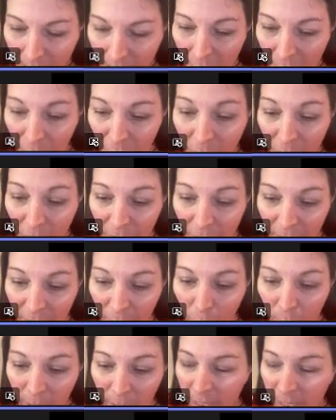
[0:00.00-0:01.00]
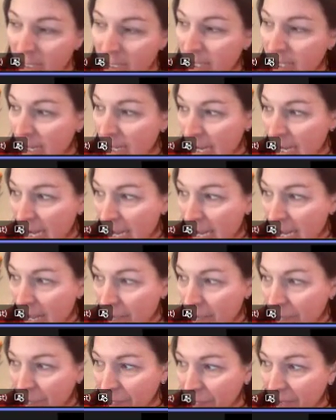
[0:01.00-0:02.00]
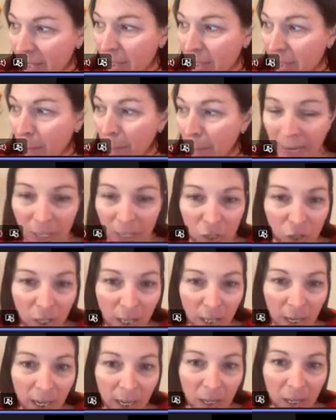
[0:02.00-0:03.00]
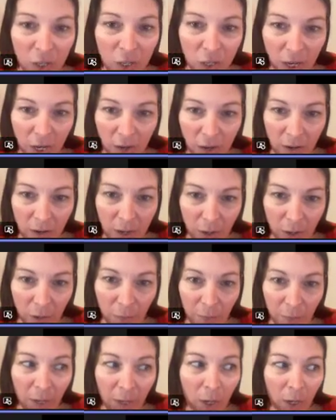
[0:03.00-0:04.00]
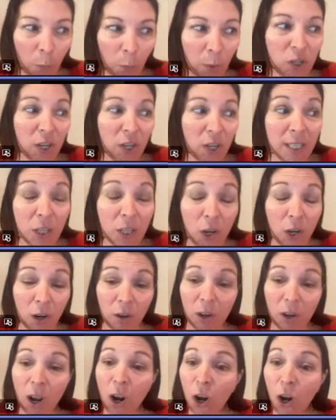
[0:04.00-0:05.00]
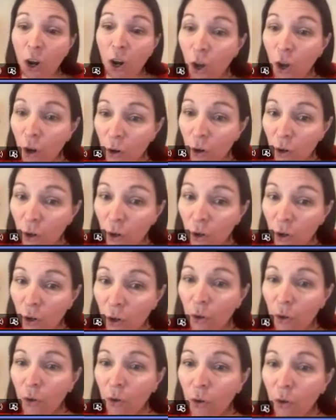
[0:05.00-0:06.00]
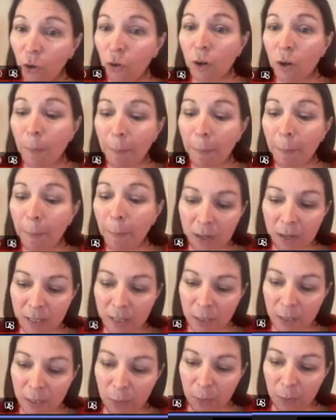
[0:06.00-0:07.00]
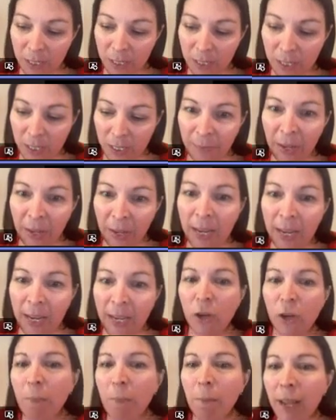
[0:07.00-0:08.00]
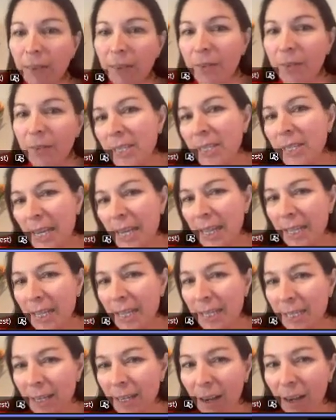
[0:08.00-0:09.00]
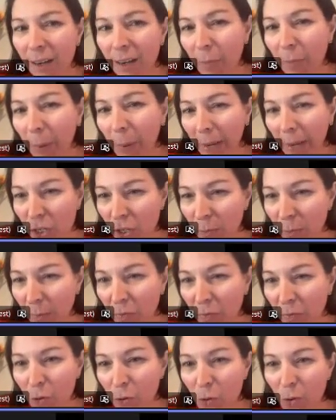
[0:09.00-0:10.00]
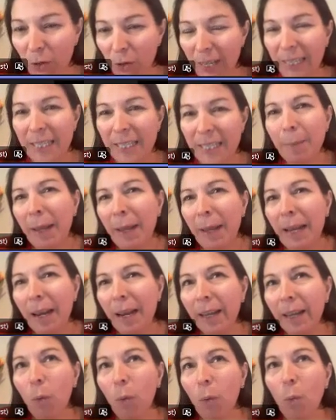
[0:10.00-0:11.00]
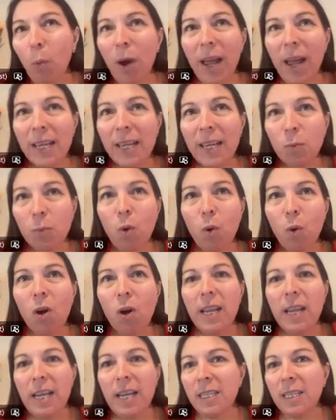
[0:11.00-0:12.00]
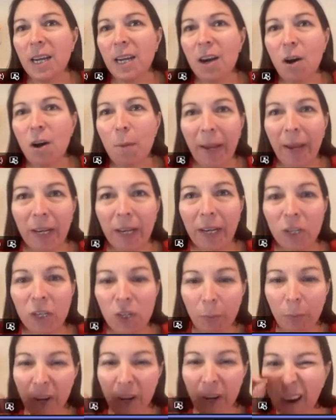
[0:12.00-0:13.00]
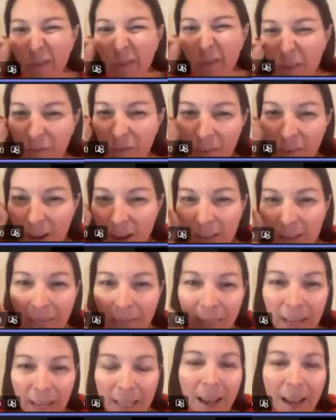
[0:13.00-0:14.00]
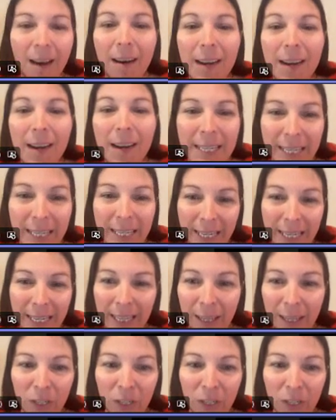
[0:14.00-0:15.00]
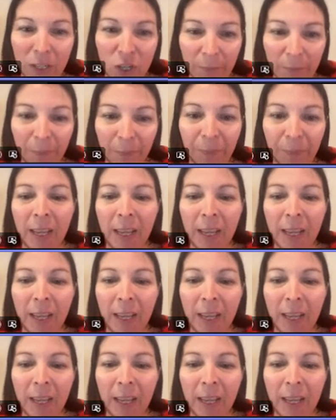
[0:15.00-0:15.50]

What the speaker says: everything we can see in the picture that I show you, which has got a lock or a password. Now, you might have seen this kind of picture before. It's a bit like a Where's Wally style picture where you have to find the things hiding in the picture.